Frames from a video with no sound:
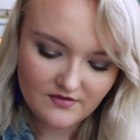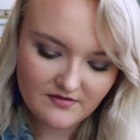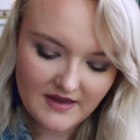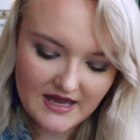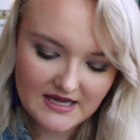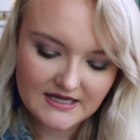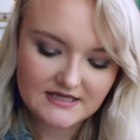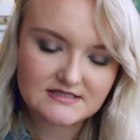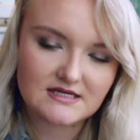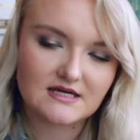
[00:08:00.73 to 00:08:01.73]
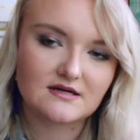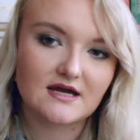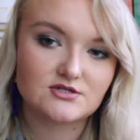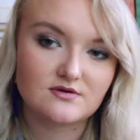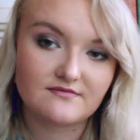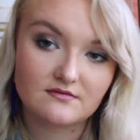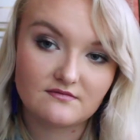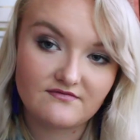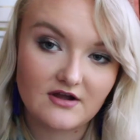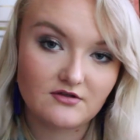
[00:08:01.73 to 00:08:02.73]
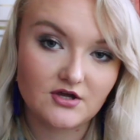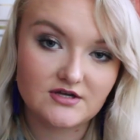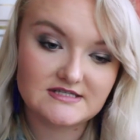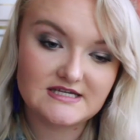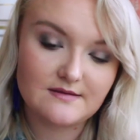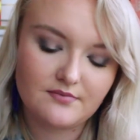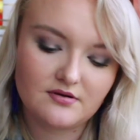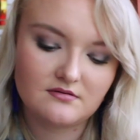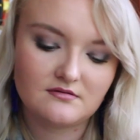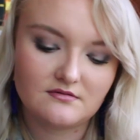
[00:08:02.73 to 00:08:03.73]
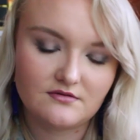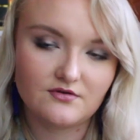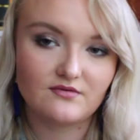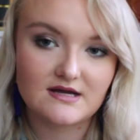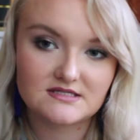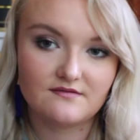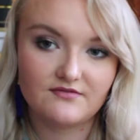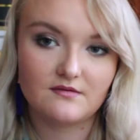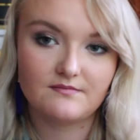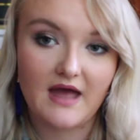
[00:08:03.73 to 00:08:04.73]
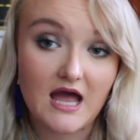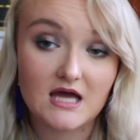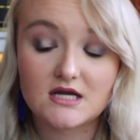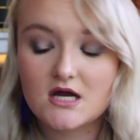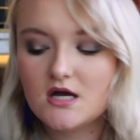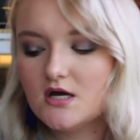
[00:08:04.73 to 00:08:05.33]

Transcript: where the pan is, and I do have a fairly good dip the rest of the pan.